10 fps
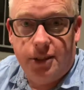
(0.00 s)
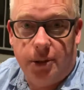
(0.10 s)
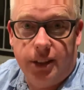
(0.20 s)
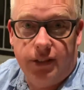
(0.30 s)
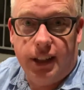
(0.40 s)

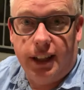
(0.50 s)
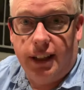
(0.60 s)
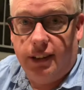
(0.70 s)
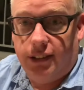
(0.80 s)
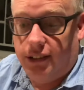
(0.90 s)
one of
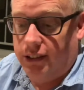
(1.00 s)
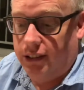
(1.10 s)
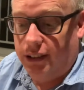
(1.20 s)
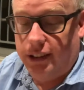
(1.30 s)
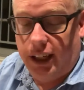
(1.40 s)
these
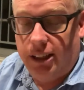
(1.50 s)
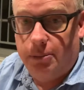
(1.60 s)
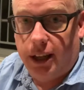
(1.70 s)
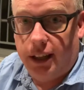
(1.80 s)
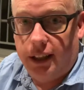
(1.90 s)
on
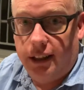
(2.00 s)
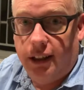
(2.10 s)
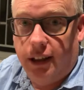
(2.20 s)
eBay